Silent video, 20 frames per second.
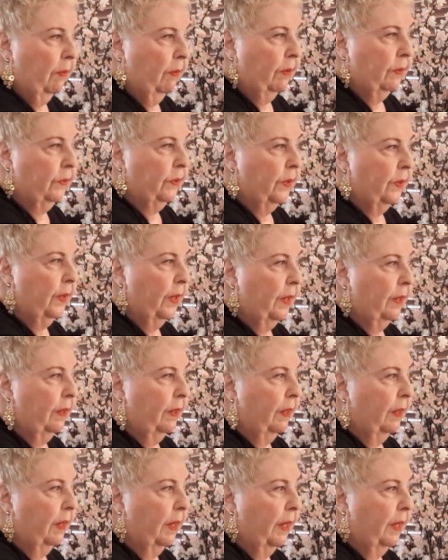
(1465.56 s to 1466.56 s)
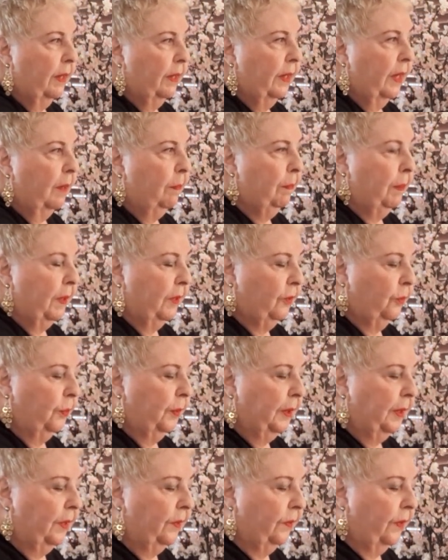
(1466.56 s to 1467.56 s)
See that? Hand up. It's
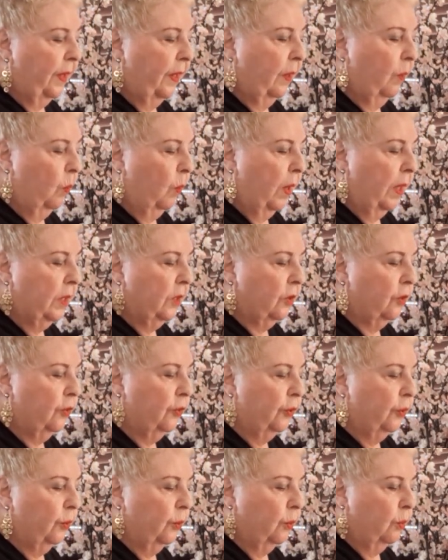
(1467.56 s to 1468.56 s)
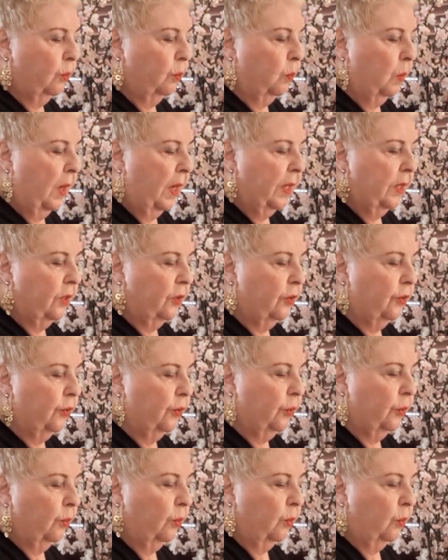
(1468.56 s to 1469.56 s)
really saying 1, 2, 1,
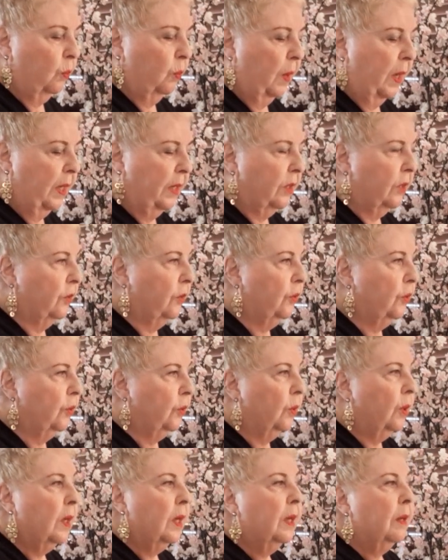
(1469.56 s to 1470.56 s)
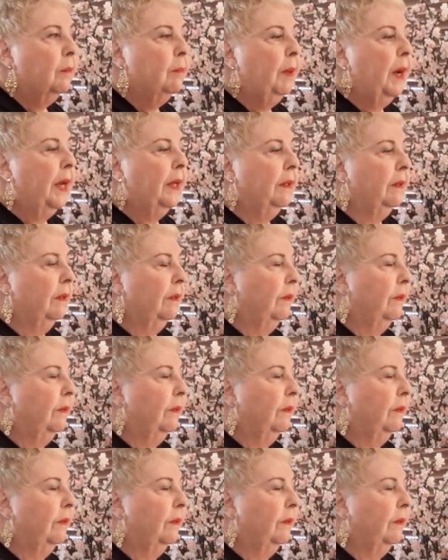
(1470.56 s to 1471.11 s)
2, 1, 2. But